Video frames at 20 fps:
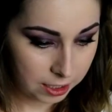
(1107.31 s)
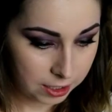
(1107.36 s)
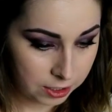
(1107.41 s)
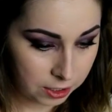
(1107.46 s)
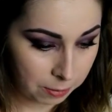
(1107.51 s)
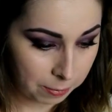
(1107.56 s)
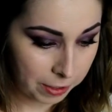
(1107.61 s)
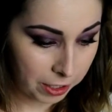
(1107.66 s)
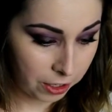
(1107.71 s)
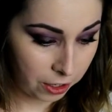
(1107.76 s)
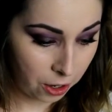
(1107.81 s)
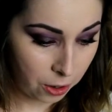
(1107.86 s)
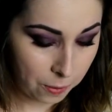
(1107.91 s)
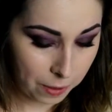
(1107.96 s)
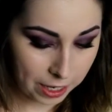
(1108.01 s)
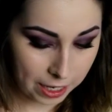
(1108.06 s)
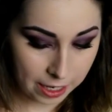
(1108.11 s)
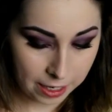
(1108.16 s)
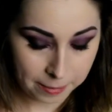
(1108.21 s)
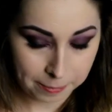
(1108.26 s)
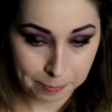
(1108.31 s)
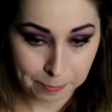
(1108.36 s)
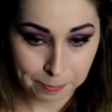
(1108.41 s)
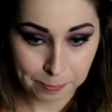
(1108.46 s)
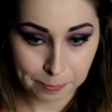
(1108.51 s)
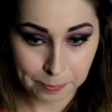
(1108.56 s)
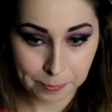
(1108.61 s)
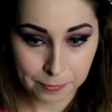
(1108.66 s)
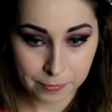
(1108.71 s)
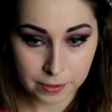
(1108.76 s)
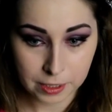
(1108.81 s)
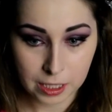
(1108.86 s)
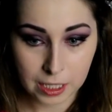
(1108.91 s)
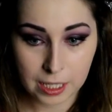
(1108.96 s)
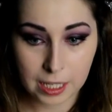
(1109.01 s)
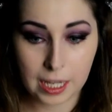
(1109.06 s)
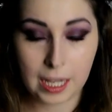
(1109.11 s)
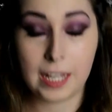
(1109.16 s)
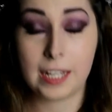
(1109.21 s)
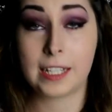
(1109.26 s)
So I'm going to go in
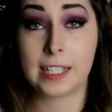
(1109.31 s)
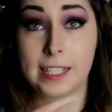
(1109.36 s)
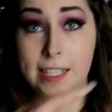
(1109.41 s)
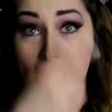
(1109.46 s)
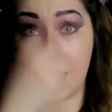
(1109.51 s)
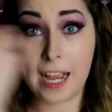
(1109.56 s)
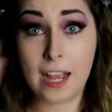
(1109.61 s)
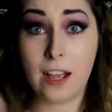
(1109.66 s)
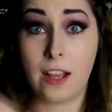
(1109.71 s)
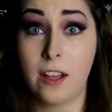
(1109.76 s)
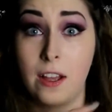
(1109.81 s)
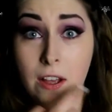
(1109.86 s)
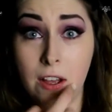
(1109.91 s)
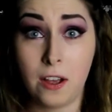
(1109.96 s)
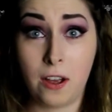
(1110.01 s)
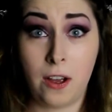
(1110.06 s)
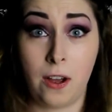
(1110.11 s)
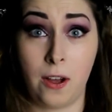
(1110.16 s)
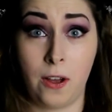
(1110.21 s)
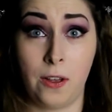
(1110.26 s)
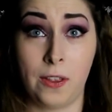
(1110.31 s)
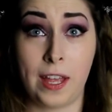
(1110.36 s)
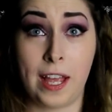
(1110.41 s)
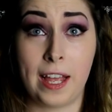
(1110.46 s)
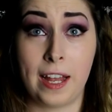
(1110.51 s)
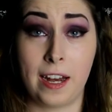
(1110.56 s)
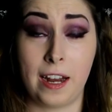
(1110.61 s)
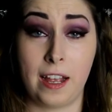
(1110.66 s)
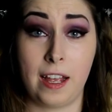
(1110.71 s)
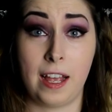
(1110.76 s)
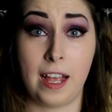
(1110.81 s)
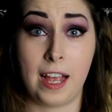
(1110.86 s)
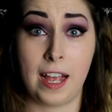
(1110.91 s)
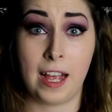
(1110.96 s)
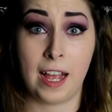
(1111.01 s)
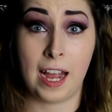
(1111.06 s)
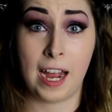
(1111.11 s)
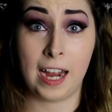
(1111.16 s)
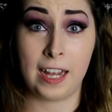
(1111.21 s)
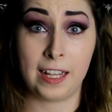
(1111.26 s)
and set all that
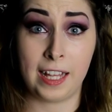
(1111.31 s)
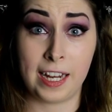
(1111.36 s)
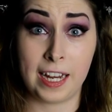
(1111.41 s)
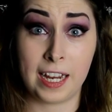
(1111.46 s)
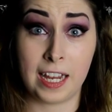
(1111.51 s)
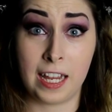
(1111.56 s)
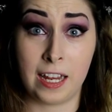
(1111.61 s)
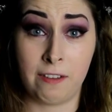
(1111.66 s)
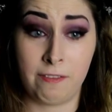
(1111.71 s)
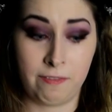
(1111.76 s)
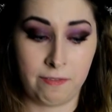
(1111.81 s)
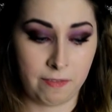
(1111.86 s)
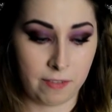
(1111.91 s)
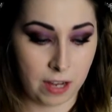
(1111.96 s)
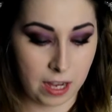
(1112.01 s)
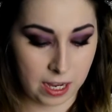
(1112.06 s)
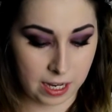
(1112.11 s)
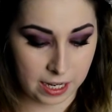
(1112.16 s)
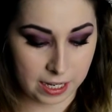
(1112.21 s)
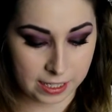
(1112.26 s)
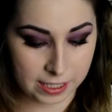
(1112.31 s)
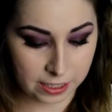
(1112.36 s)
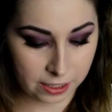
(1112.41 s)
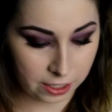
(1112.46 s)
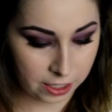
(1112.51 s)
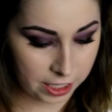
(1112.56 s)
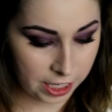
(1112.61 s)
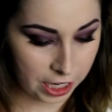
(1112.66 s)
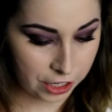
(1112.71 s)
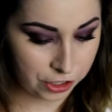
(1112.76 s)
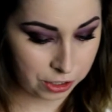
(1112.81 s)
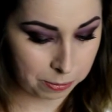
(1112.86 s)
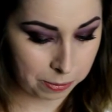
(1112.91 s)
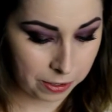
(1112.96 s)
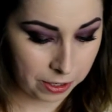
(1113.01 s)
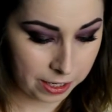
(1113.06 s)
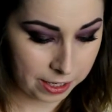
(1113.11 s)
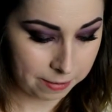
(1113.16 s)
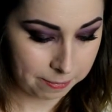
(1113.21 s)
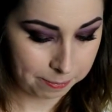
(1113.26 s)
highlighting and concealer that I just
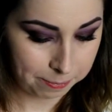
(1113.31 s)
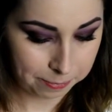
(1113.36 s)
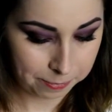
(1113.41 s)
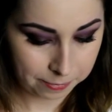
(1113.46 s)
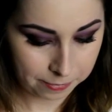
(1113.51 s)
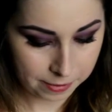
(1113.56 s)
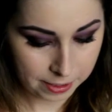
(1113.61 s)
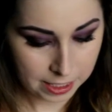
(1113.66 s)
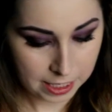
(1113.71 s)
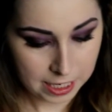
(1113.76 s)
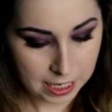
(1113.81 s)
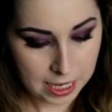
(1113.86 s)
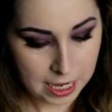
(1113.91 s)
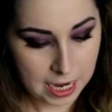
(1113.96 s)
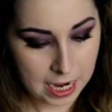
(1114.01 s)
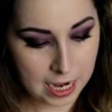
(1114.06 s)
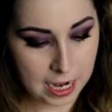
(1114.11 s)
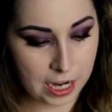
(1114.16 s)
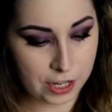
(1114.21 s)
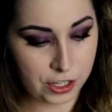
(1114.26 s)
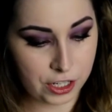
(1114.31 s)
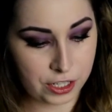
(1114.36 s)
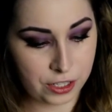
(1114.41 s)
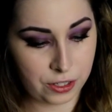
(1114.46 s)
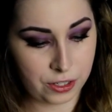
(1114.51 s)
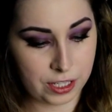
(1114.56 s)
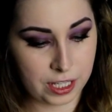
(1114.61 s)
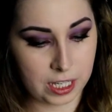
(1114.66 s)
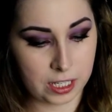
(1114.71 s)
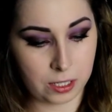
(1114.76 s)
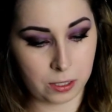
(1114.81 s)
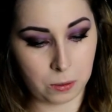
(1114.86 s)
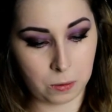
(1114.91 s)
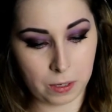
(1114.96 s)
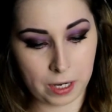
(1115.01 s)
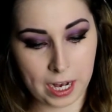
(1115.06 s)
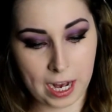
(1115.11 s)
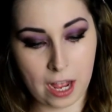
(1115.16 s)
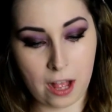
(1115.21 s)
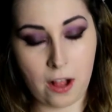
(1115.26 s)
put on. And I just use this
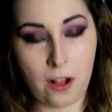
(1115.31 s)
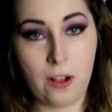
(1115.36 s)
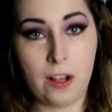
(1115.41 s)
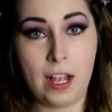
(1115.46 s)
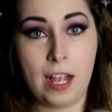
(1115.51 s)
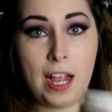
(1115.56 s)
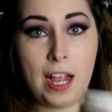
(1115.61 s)
L'Oreal